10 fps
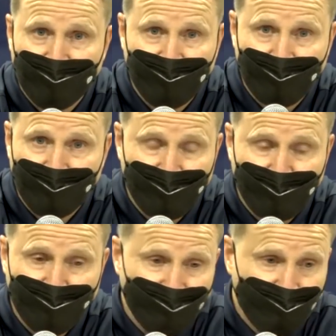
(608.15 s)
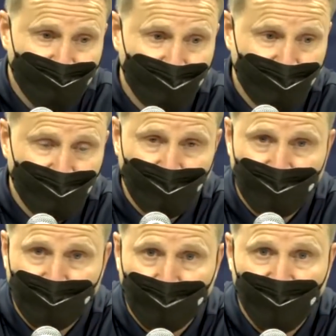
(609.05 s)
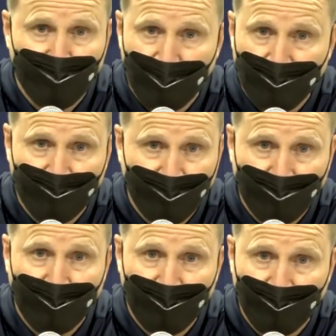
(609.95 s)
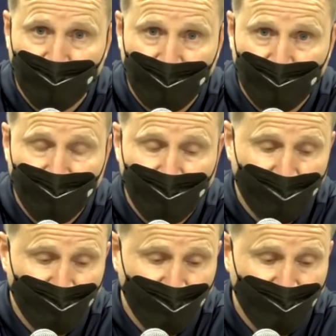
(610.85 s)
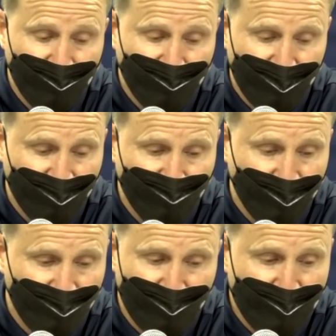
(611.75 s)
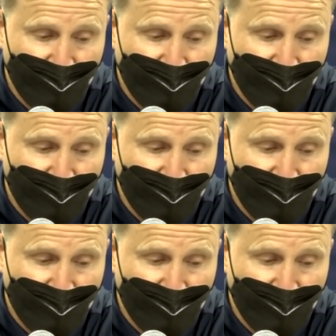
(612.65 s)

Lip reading: And I responded, "Thank you." That was a great text. But